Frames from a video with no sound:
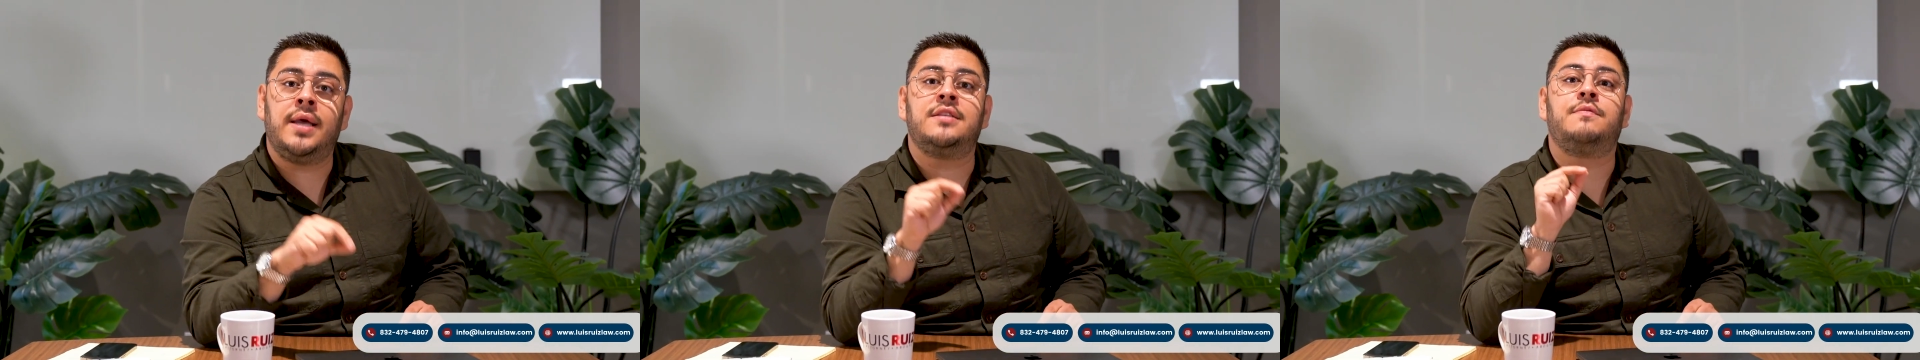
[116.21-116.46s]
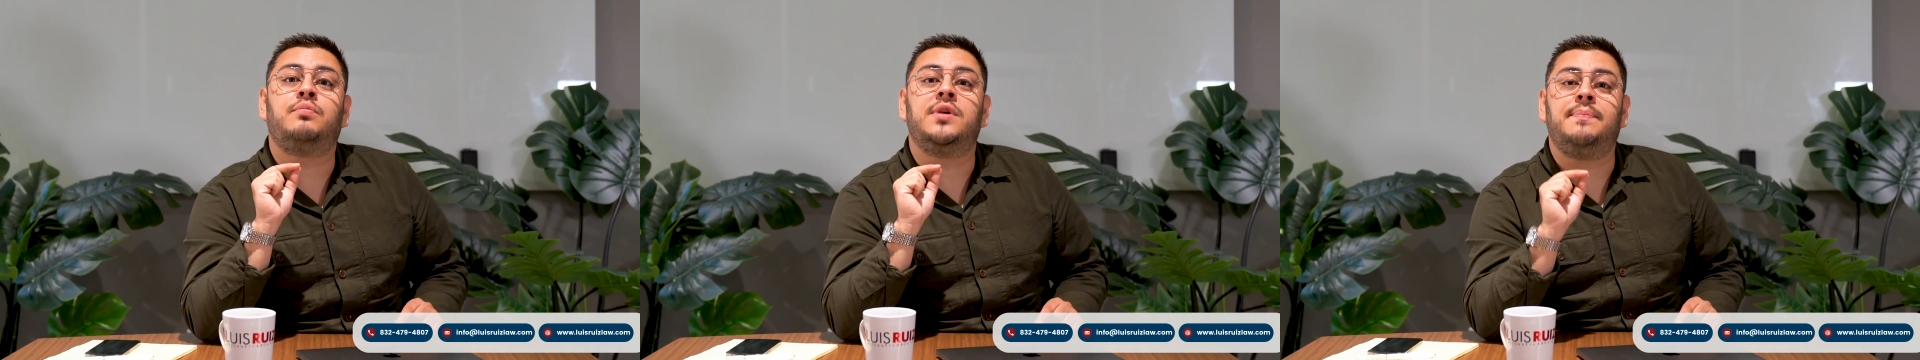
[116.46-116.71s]

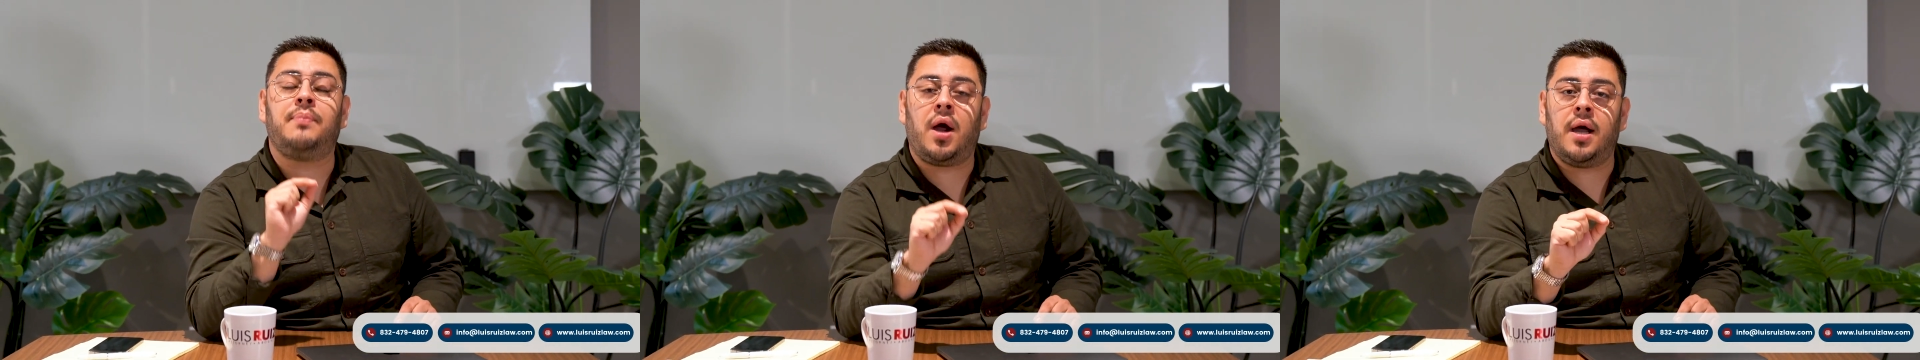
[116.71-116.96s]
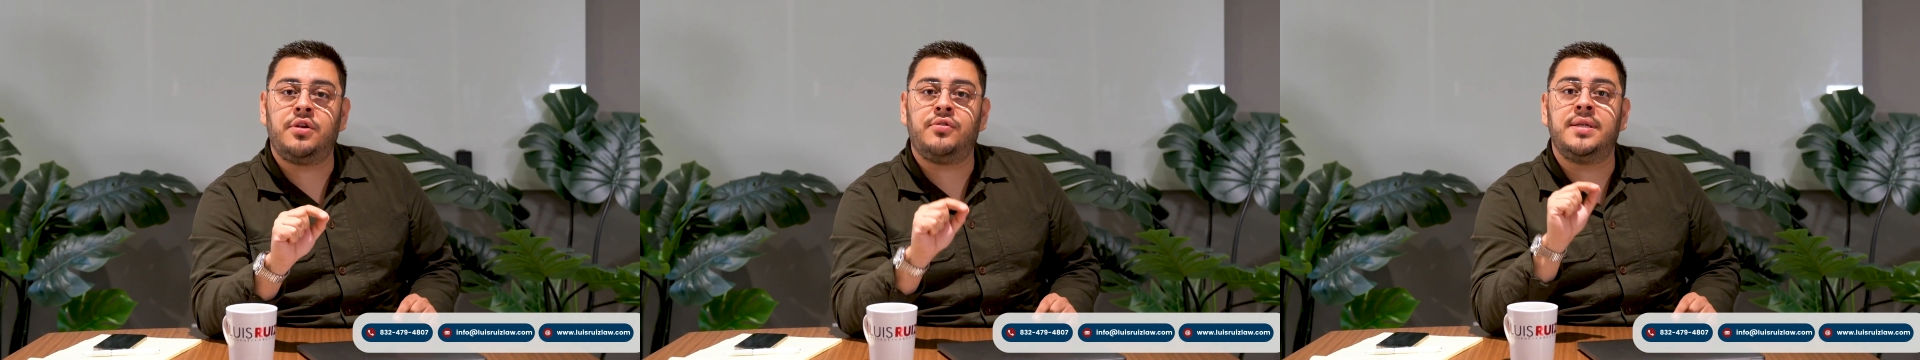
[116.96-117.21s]
is
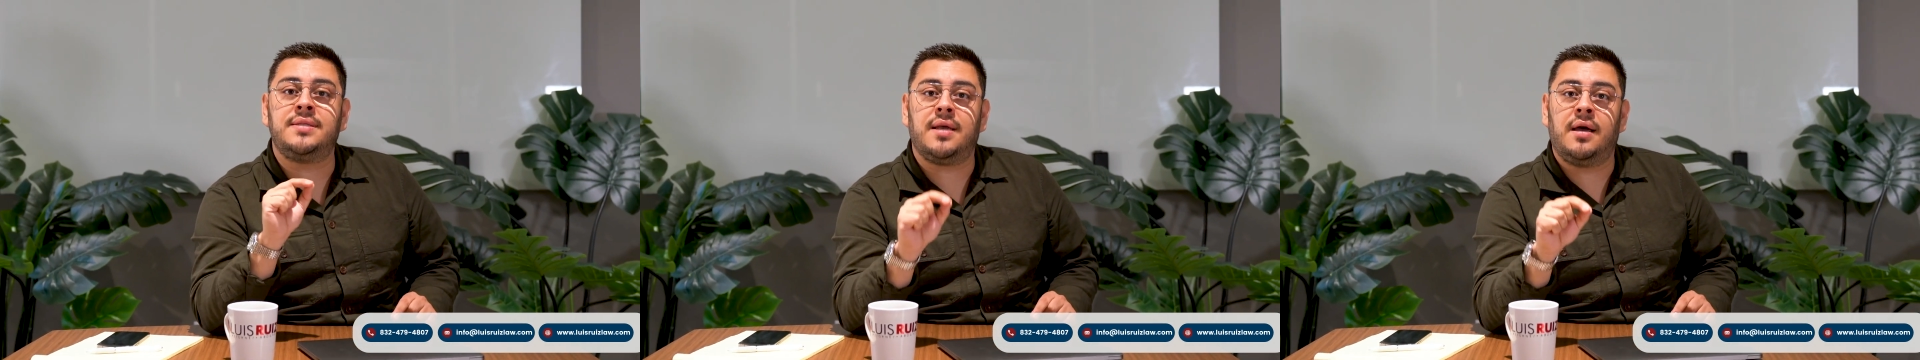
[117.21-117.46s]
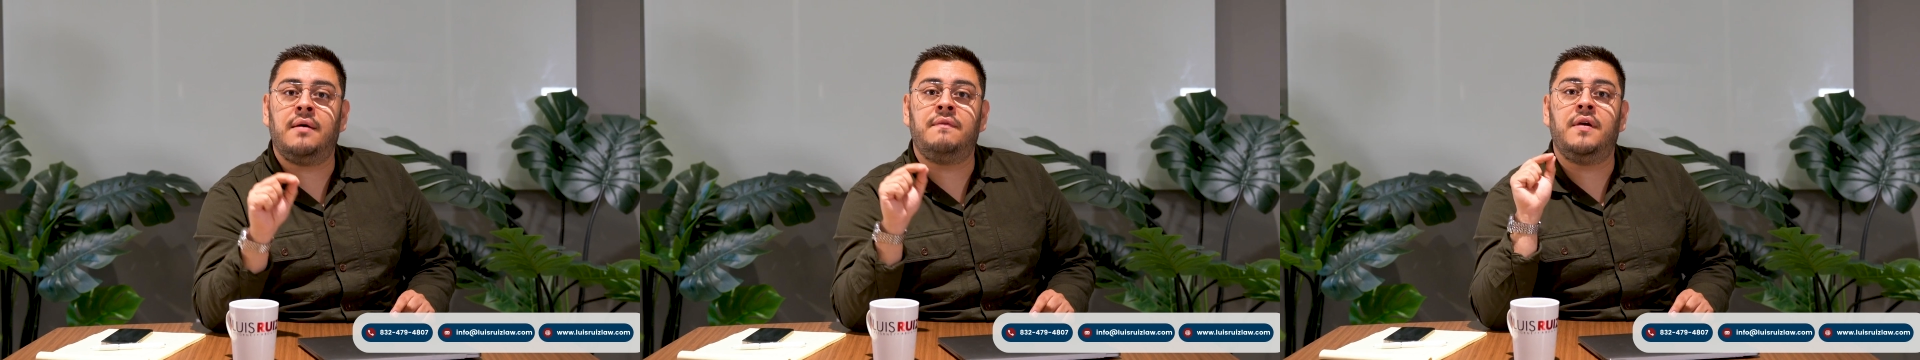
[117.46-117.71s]
preponderance
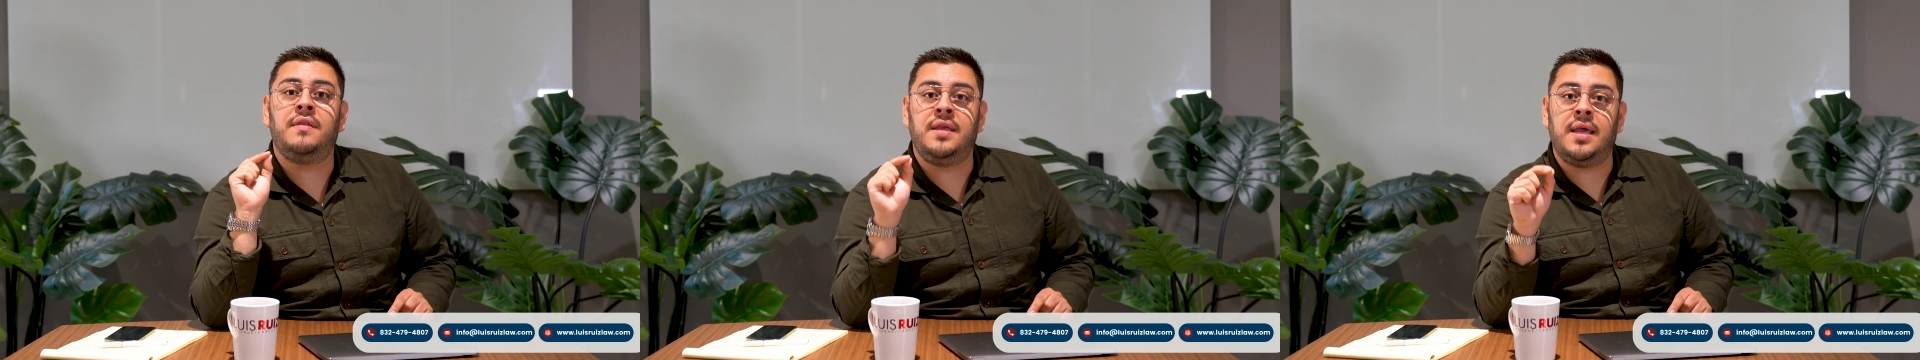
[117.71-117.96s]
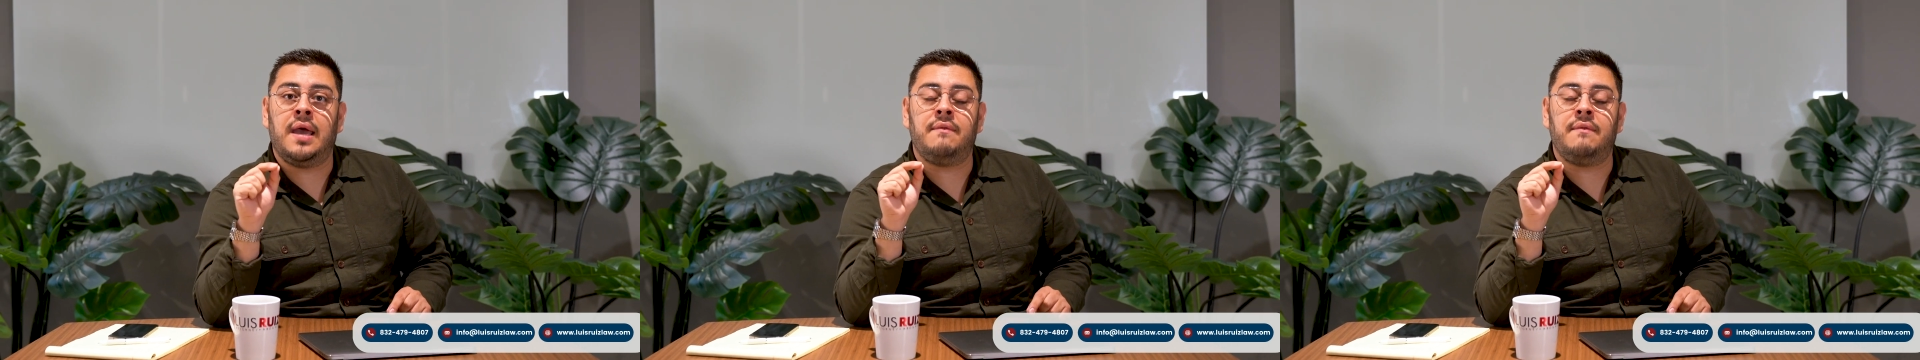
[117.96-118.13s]
of the